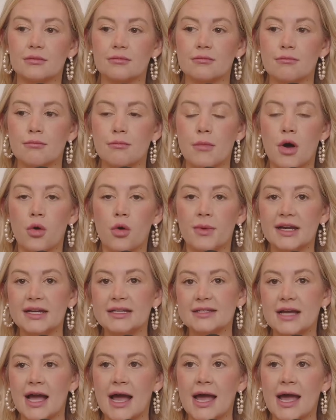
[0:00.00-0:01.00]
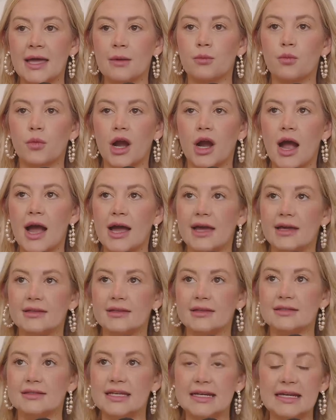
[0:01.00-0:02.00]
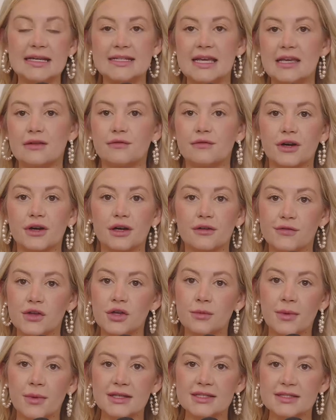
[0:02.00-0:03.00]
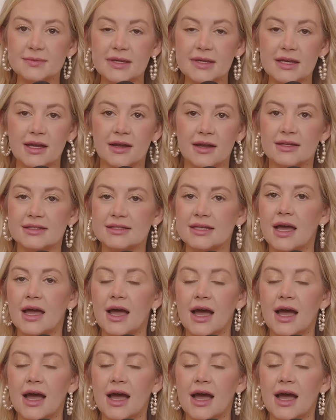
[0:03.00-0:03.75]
moment in time where I didn't date for a few months because